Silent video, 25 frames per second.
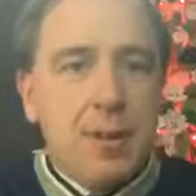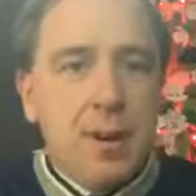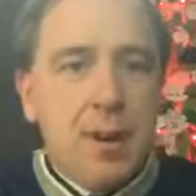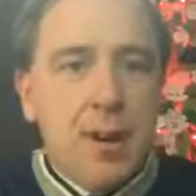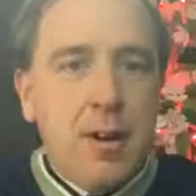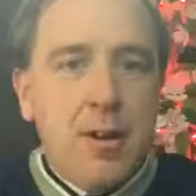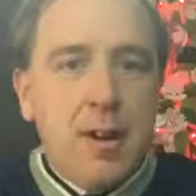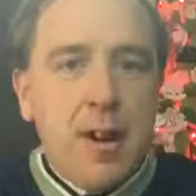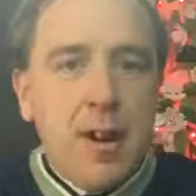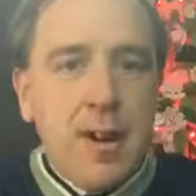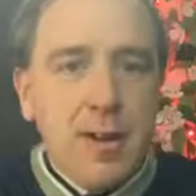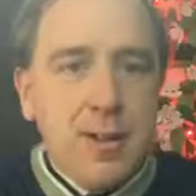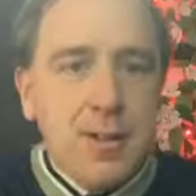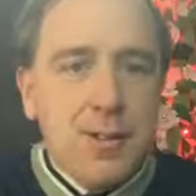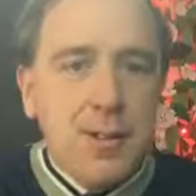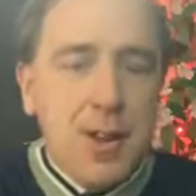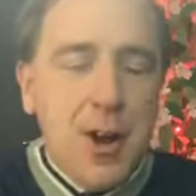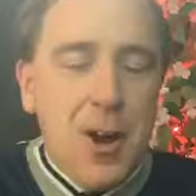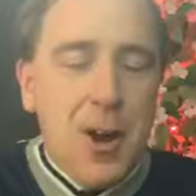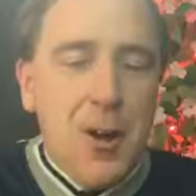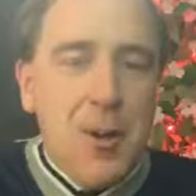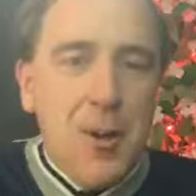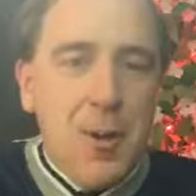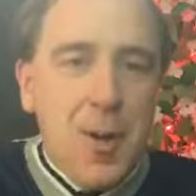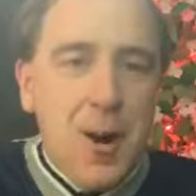All right.
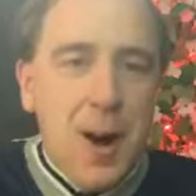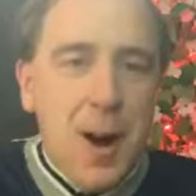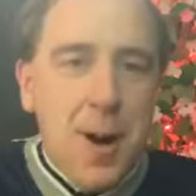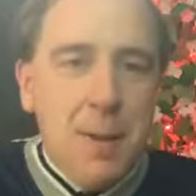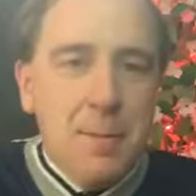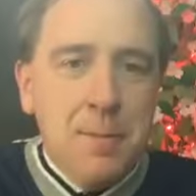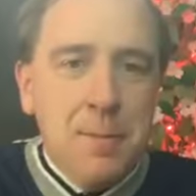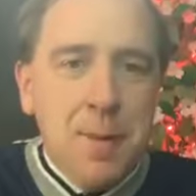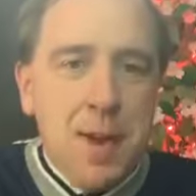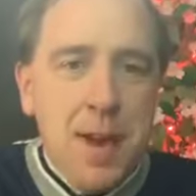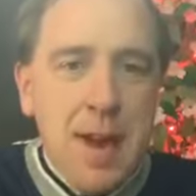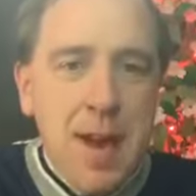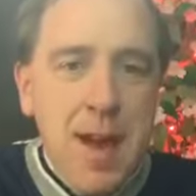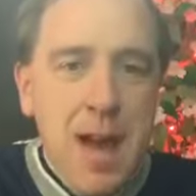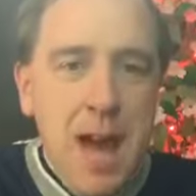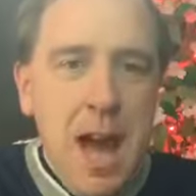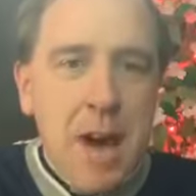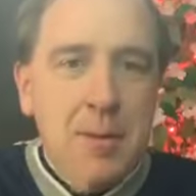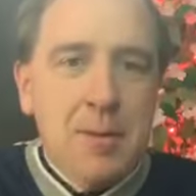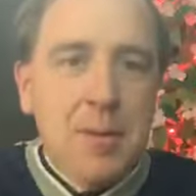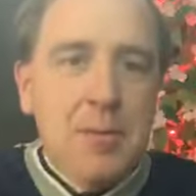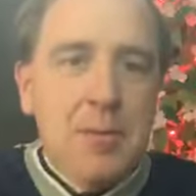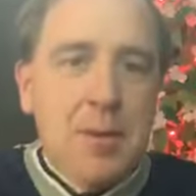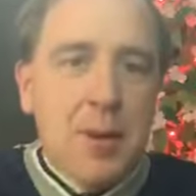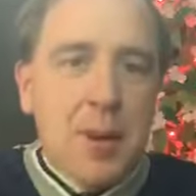So um,
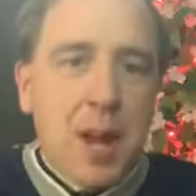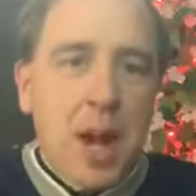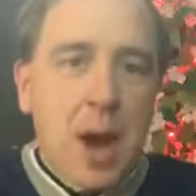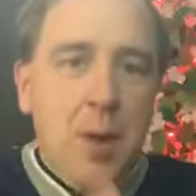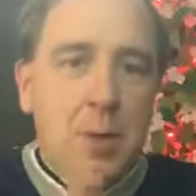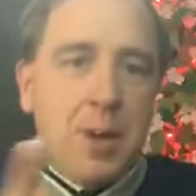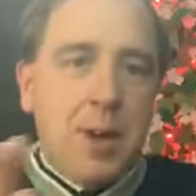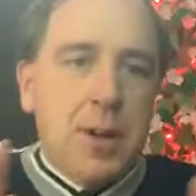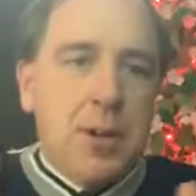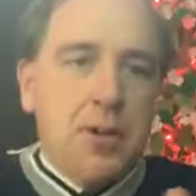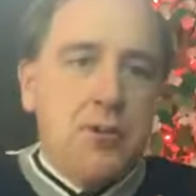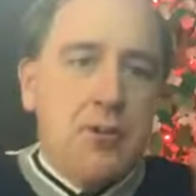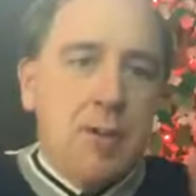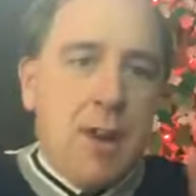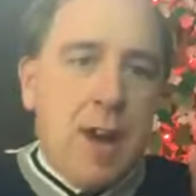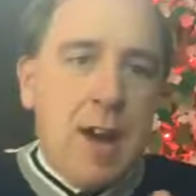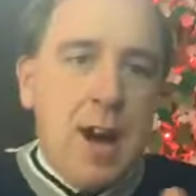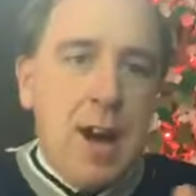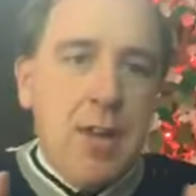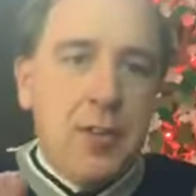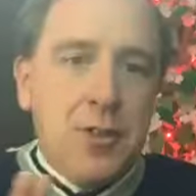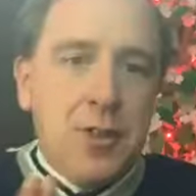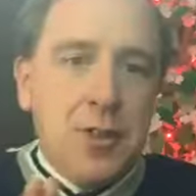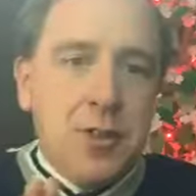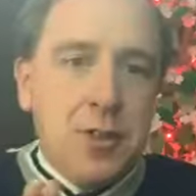haven't forgot. We're going to try
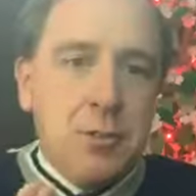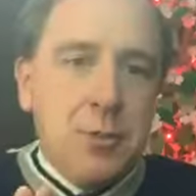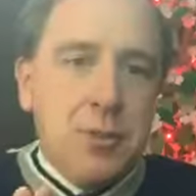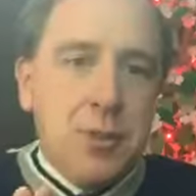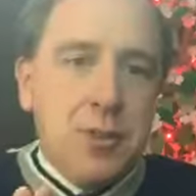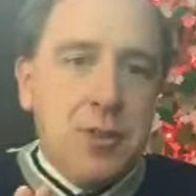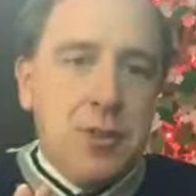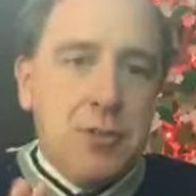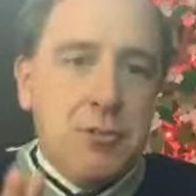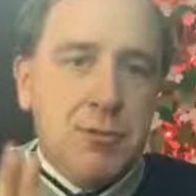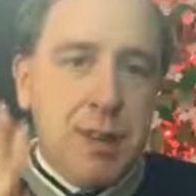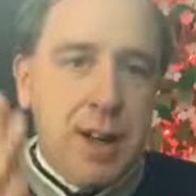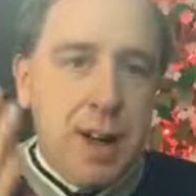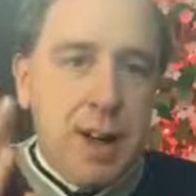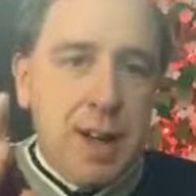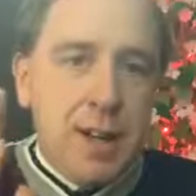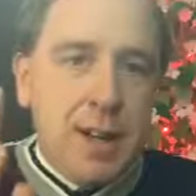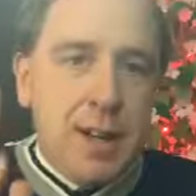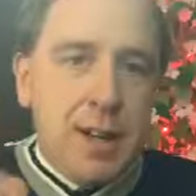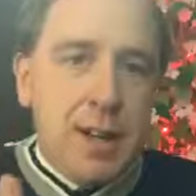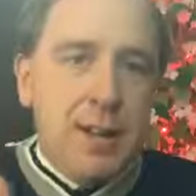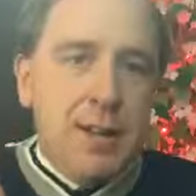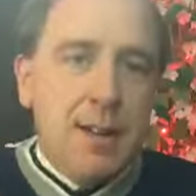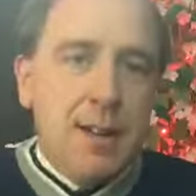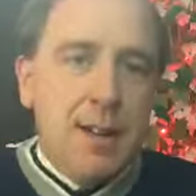out this split screen.
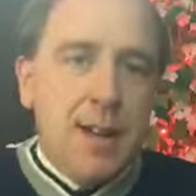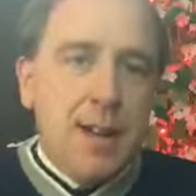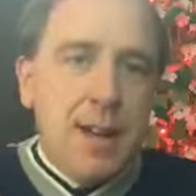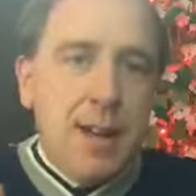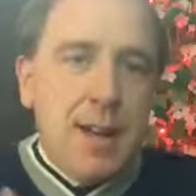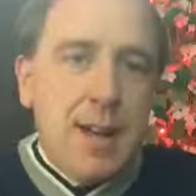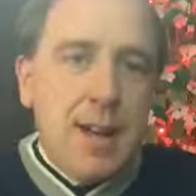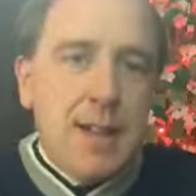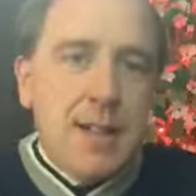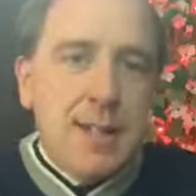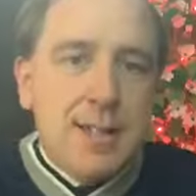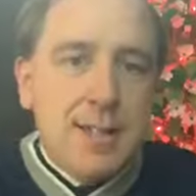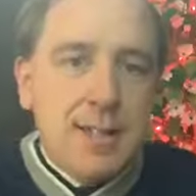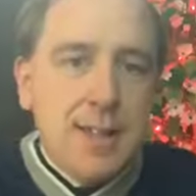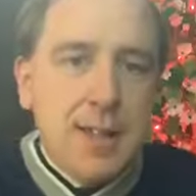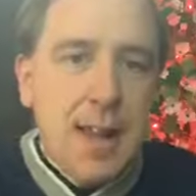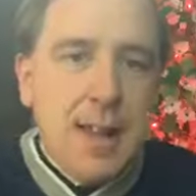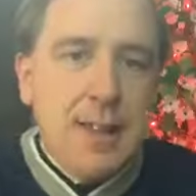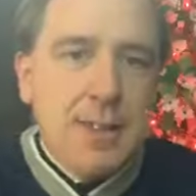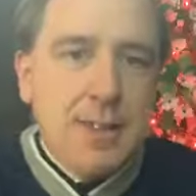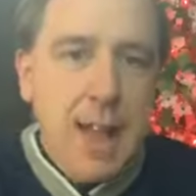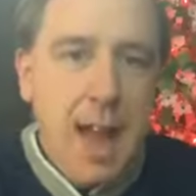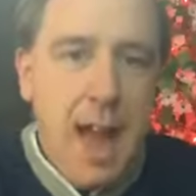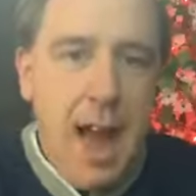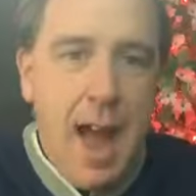And it
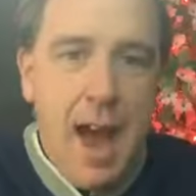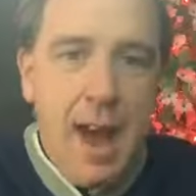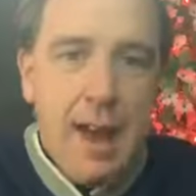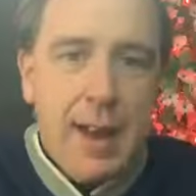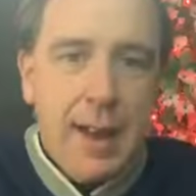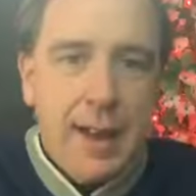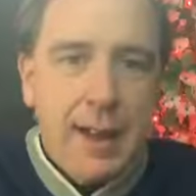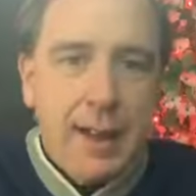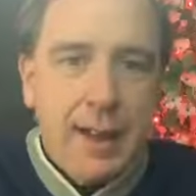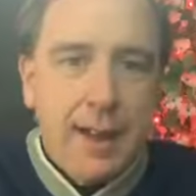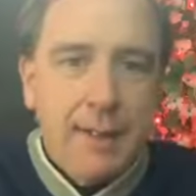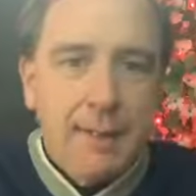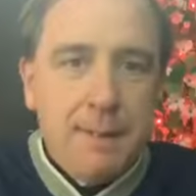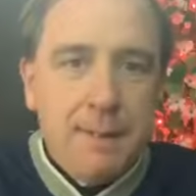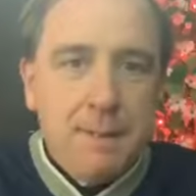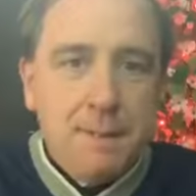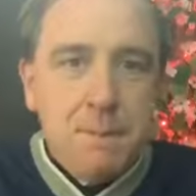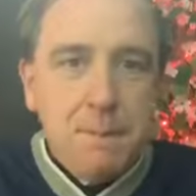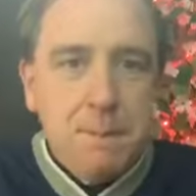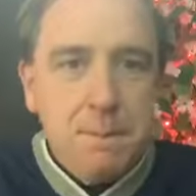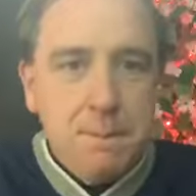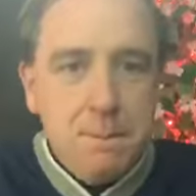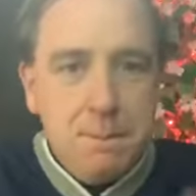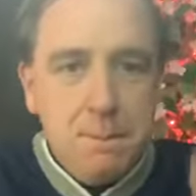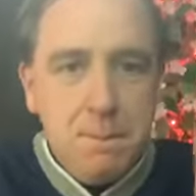says adding
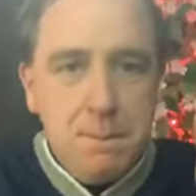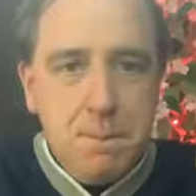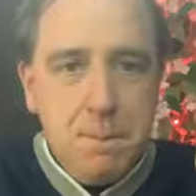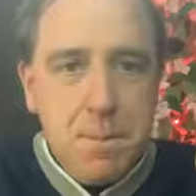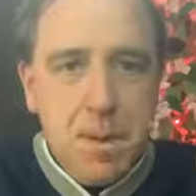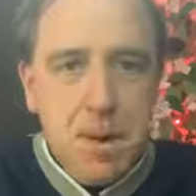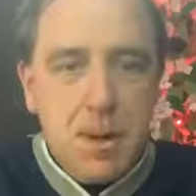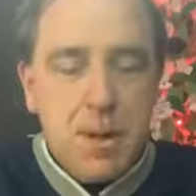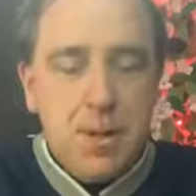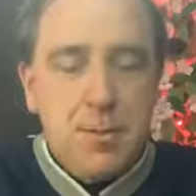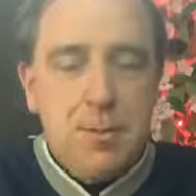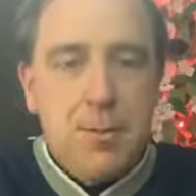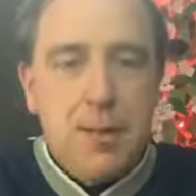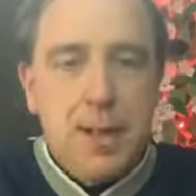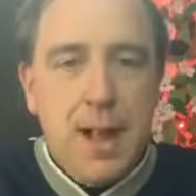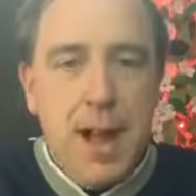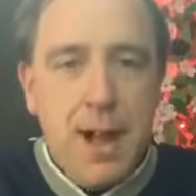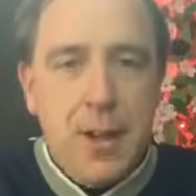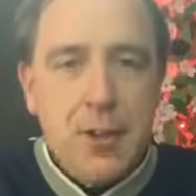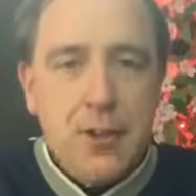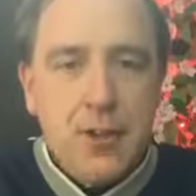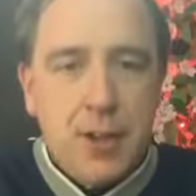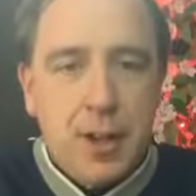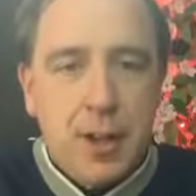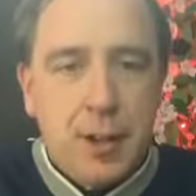and it's
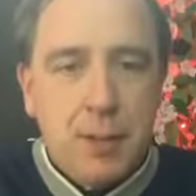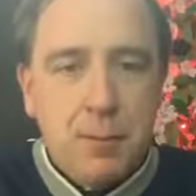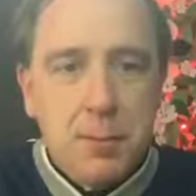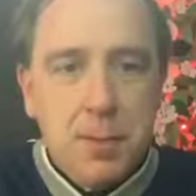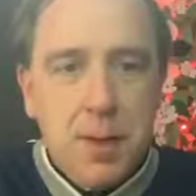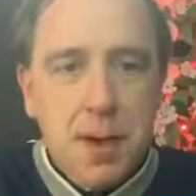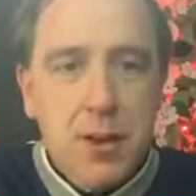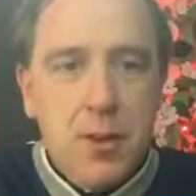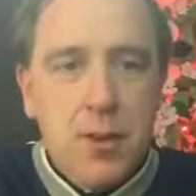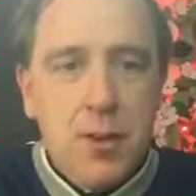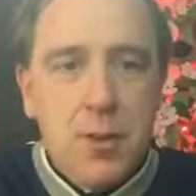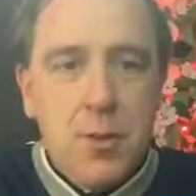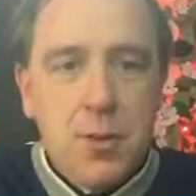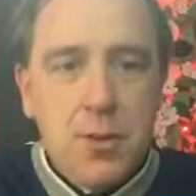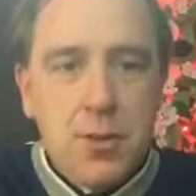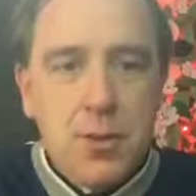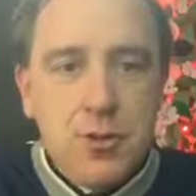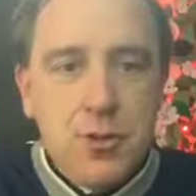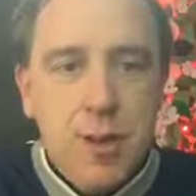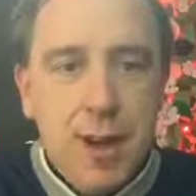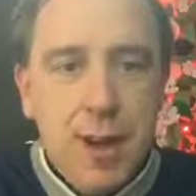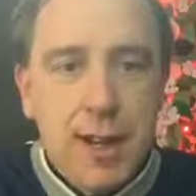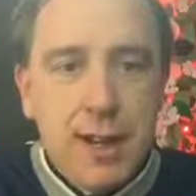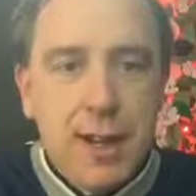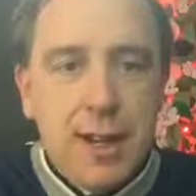flashing. I don't know if it's
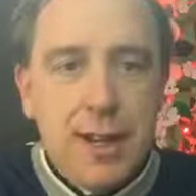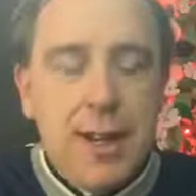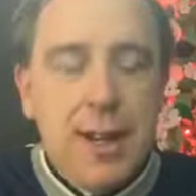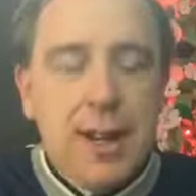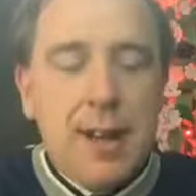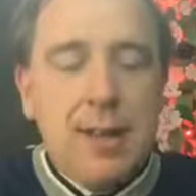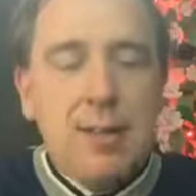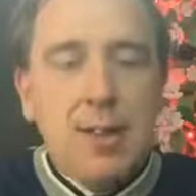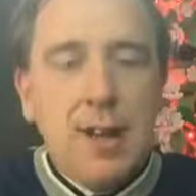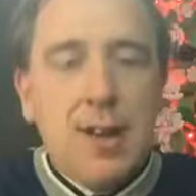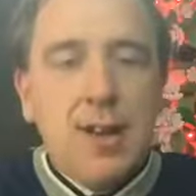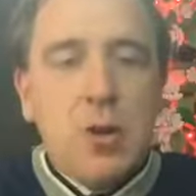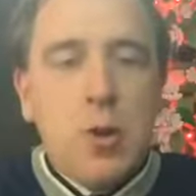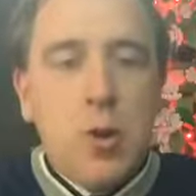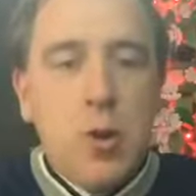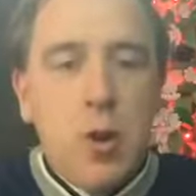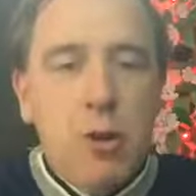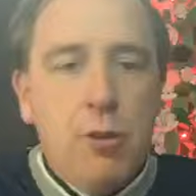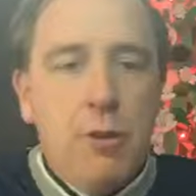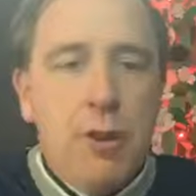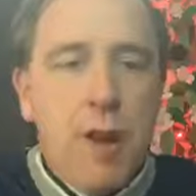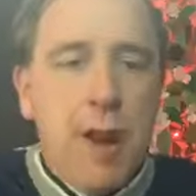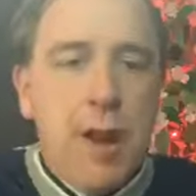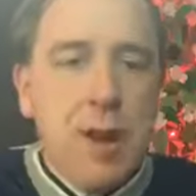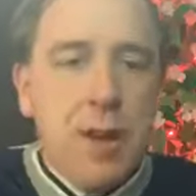trying to connect on
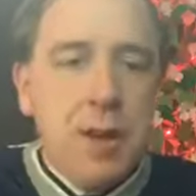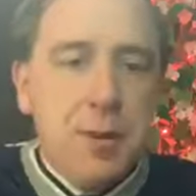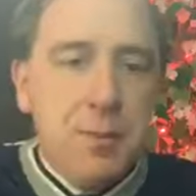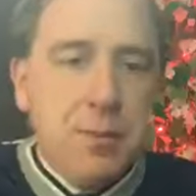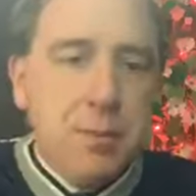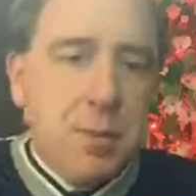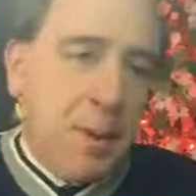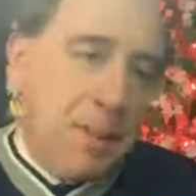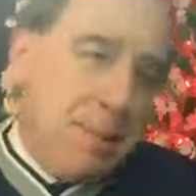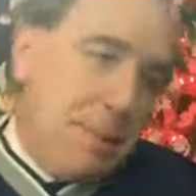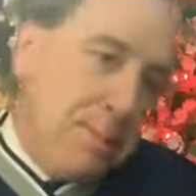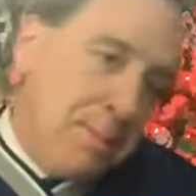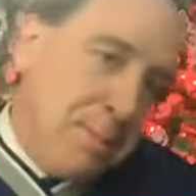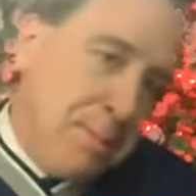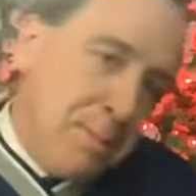your end, but